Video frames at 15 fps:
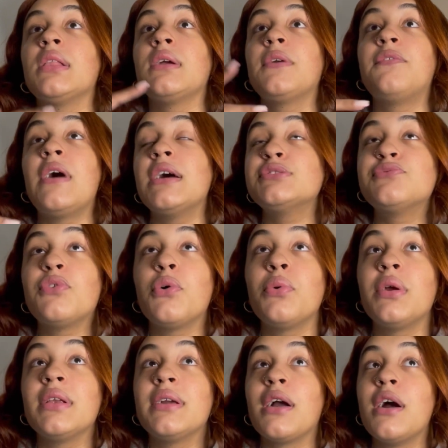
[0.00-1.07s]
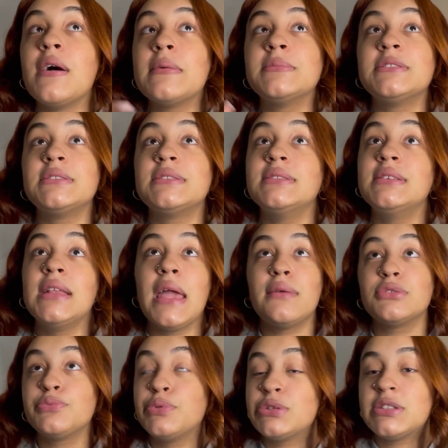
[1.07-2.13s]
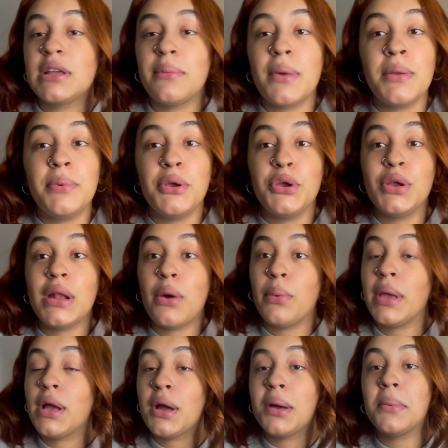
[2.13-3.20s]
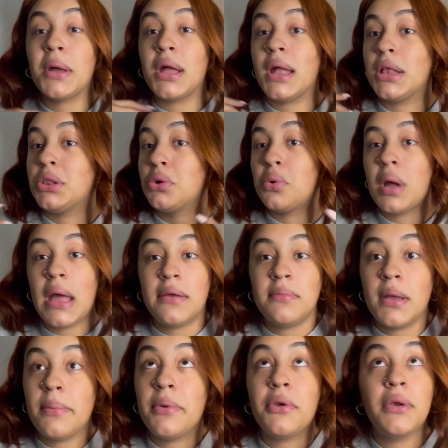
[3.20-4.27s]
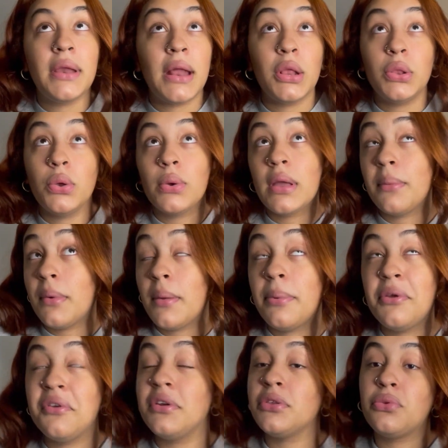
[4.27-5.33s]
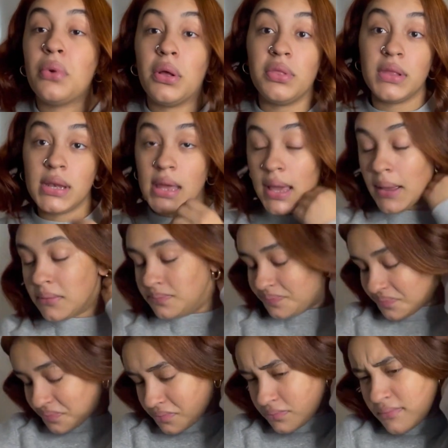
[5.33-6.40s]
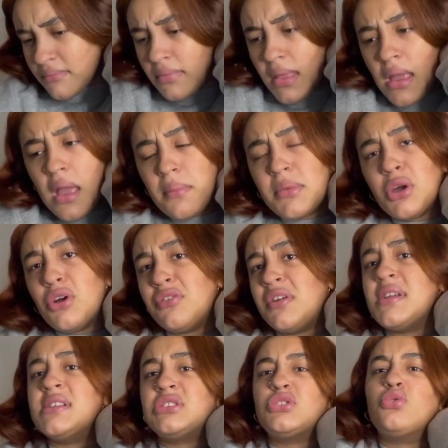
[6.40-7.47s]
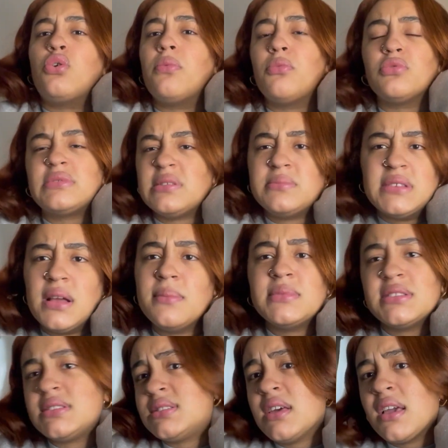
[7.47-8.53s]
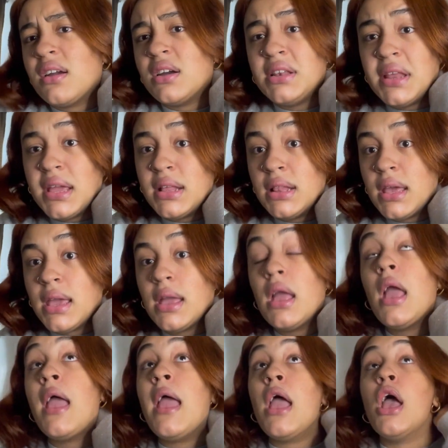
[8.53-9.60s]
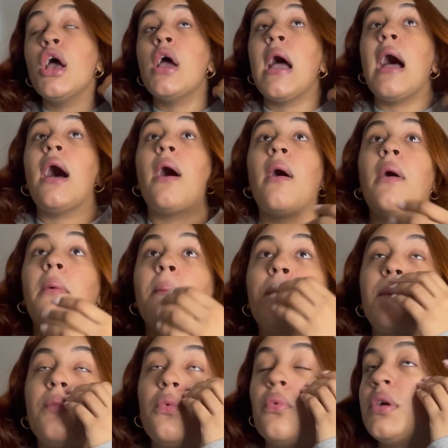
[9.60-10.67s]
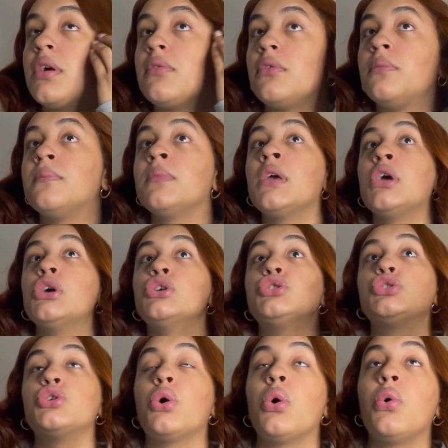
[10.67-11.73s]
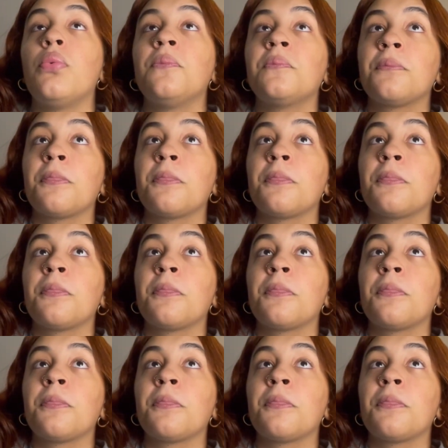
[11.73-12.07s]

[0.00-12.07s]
fast forward, it comes the day I'm supposed to get my period. I wake up, I don't have my period, I don't get my period throughout the day. I'm like, all right, it's normal, sometimes it's like a day late, whatever. So